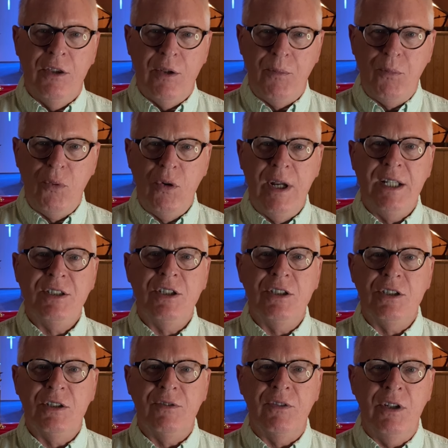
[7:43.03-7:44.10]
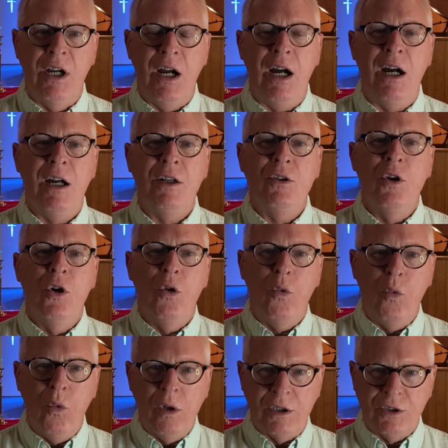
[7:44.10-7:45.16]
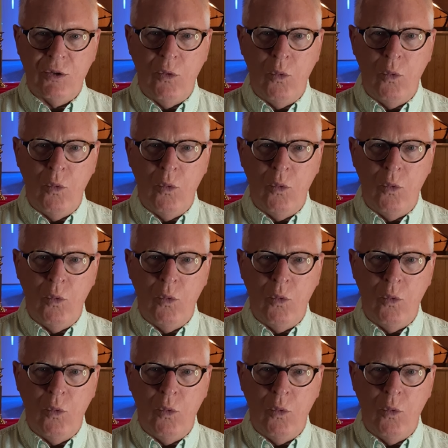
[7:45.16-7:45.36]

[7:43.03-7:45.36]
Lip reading: the presence of God was